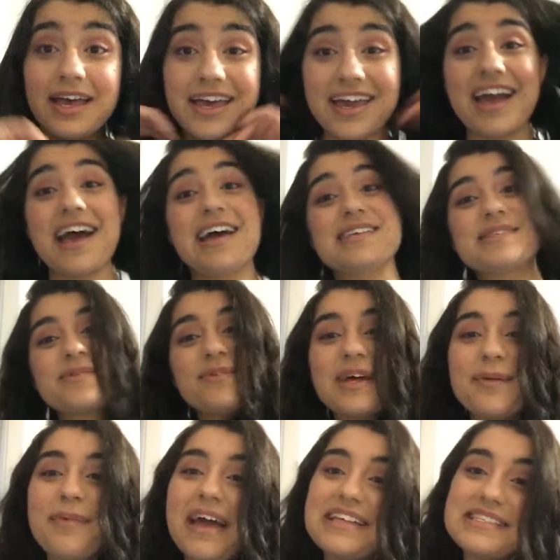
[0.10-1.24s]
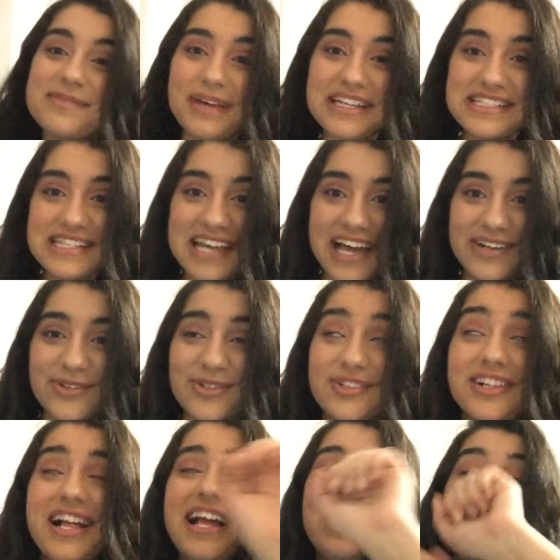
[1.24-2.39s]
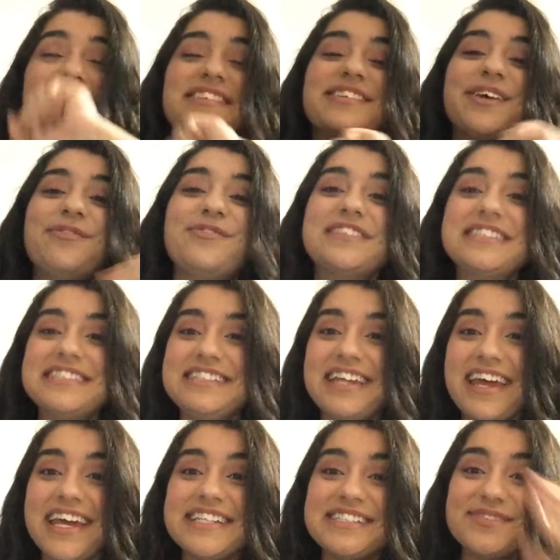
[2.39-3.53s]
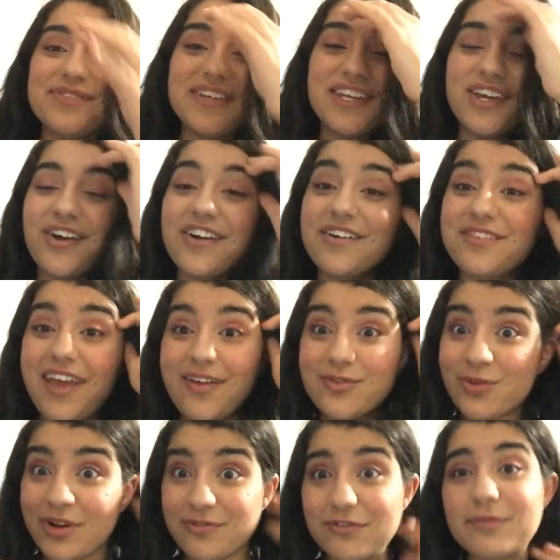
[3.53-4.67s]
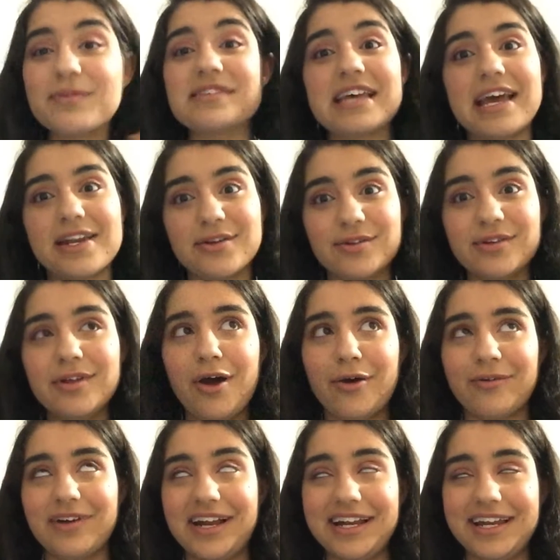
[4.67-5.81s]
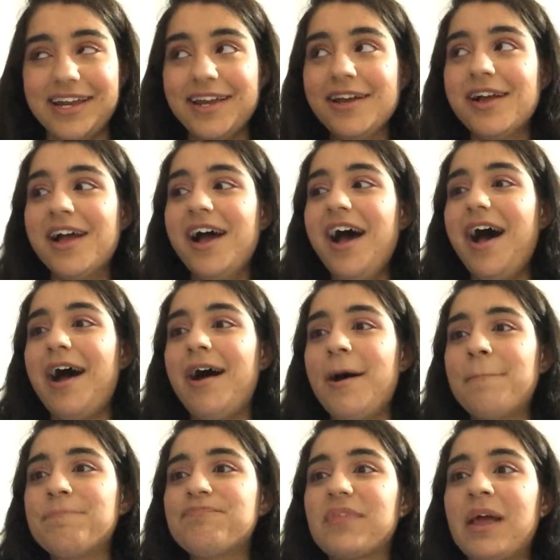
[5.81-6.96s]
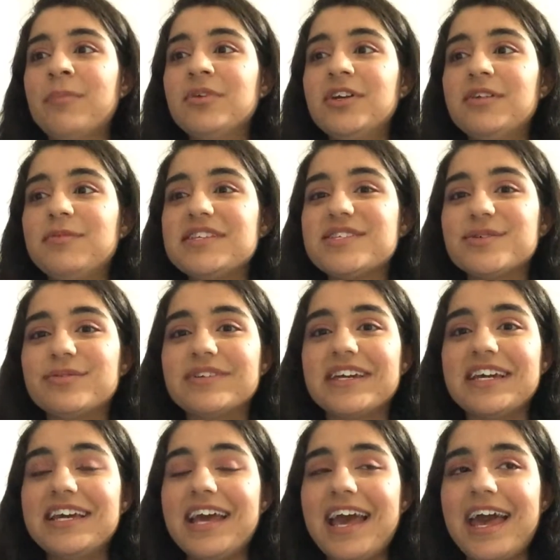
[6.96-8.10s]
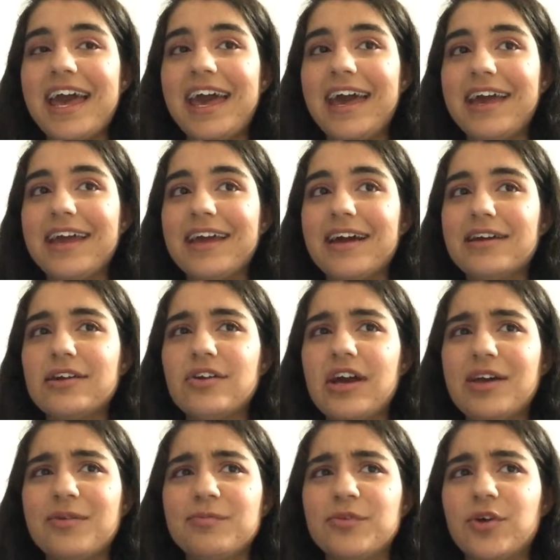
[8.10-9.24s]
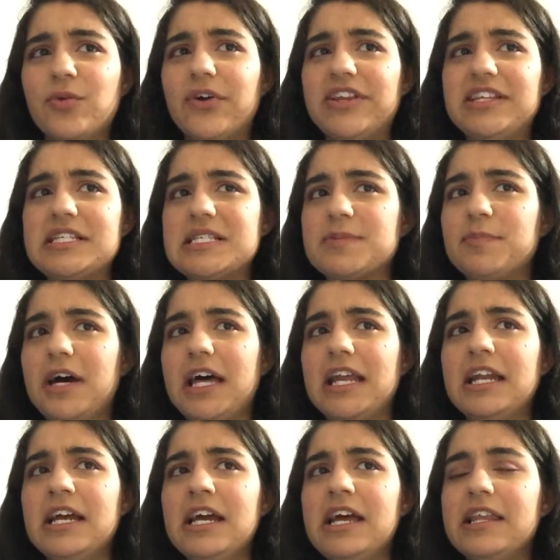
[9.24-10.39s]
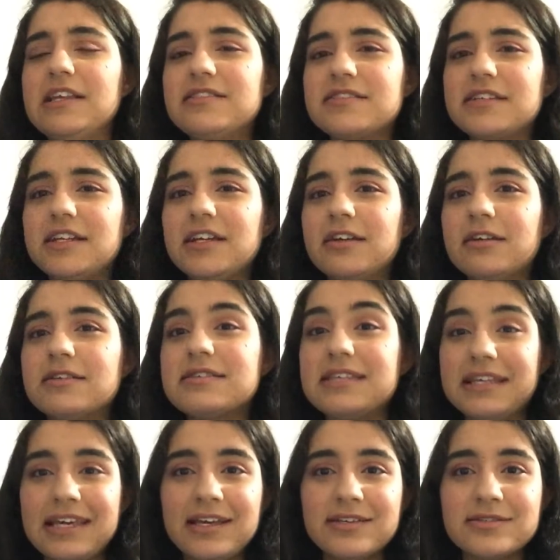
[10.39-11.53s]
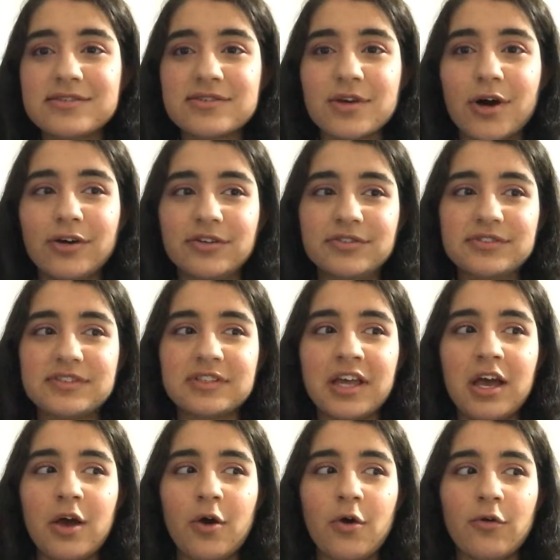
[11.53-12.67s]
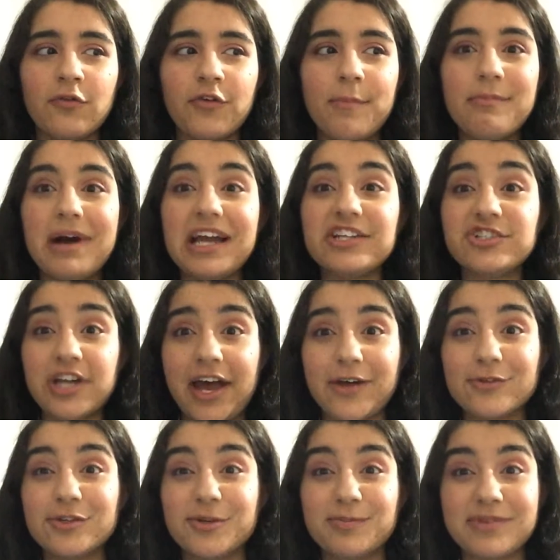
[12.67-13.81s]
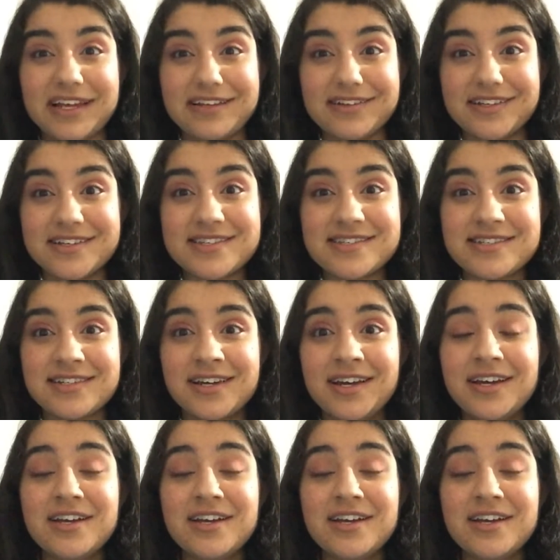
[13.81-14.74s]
Hey guys, welcome back to my channel. And so for today's video, you haven't read from the title already, um, I'm gonna be doing a, I don't know how I'm gonna word this, but listening, singing songs from my childhood playlist.